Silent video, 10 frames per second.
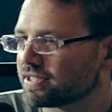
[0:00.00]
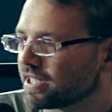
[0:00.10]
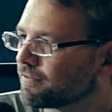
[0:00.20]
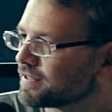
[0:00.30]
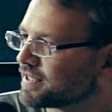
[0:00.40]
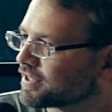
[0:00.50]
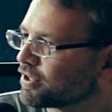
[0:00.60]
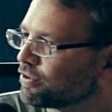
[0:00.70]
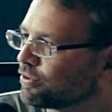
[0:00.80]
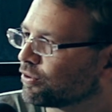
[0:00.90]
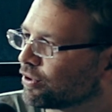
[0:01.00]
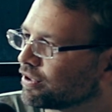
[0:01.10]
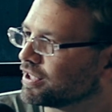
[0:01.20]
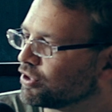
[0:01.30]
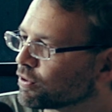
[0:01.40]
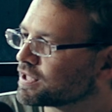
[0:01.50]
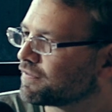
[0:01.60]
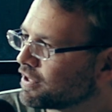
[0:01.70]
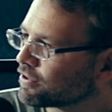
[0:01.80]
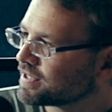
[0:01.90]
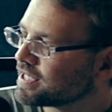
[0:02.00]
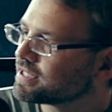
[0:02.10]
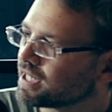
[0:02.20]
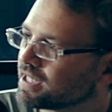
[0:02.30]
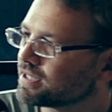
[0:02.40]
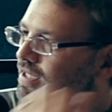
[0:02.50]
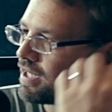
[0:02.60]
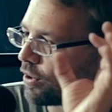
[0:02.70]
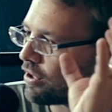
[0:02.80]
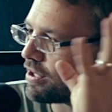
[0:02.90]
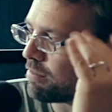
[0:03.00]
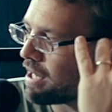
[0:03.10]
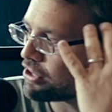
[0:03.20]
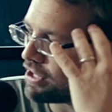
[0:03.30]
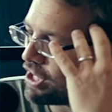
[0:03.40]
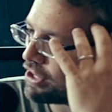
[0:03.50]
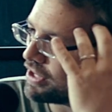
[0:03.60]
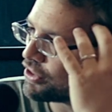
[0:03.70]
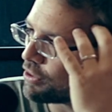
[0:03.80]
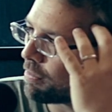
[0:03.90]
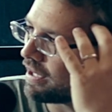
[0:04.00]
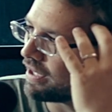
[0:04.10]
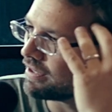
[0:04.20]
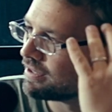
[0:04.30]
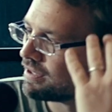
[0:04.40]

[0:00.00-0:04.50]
San Francisco or in your spheres these days, where in the imagination is Japan?